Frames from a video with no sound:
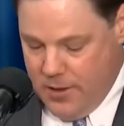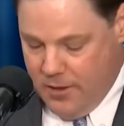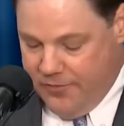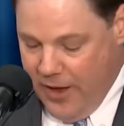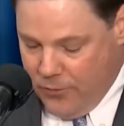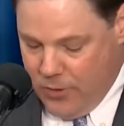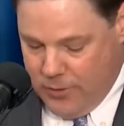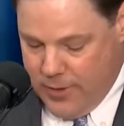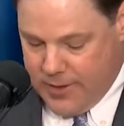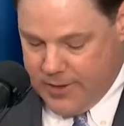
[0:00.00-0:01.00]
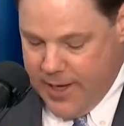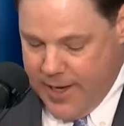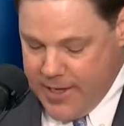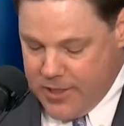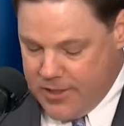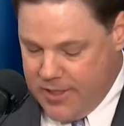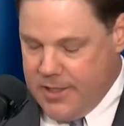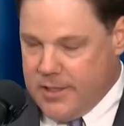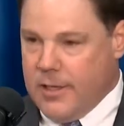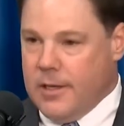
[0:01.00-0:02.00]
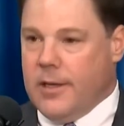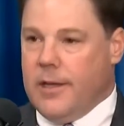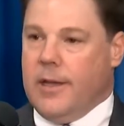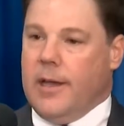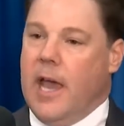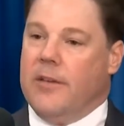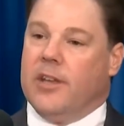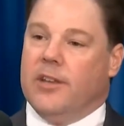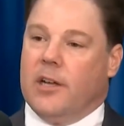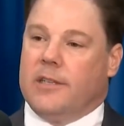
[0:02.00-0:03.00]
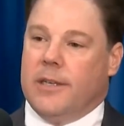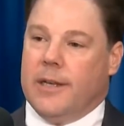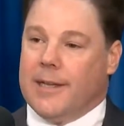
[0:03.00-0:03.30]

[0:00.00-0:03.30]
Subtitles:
the federal and state agencies have conducted an